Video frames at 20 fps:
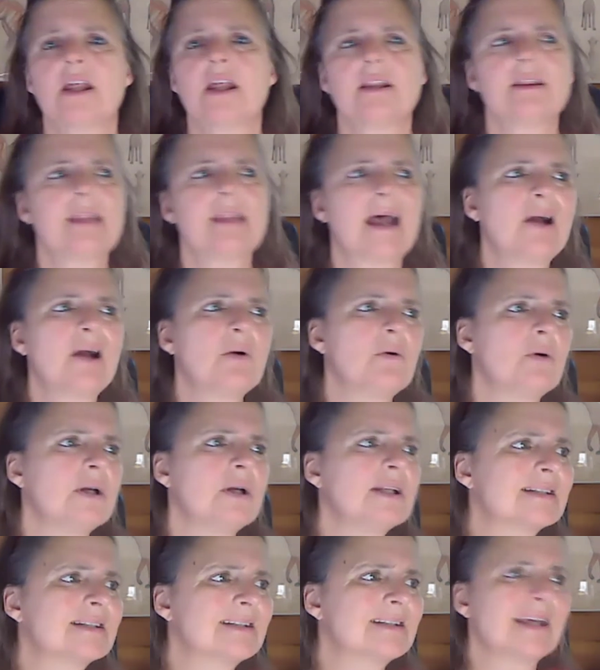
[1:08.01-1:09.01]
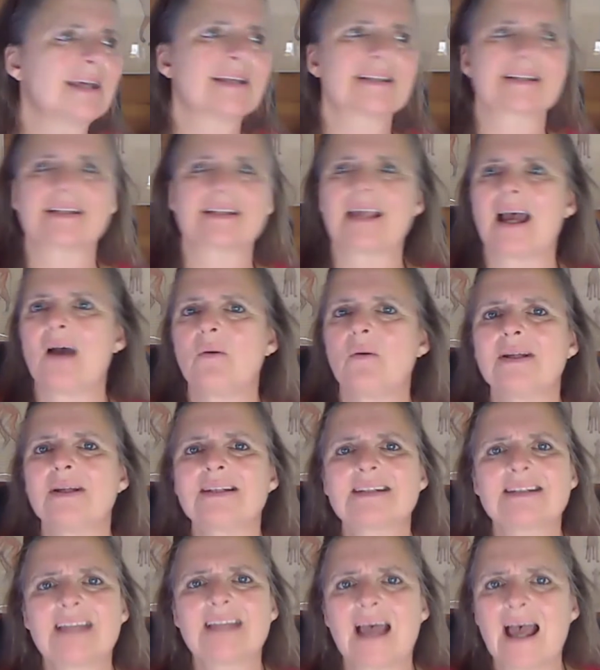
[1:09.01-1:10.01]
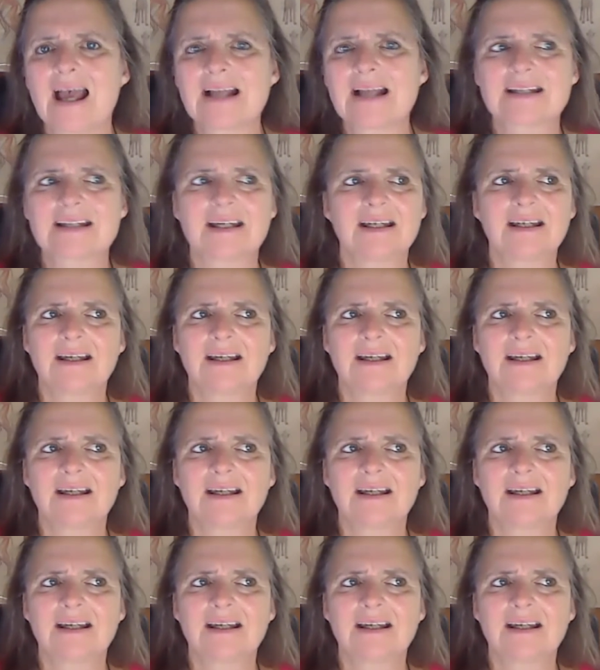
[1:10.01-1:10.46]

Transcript: now it's this, now it's that.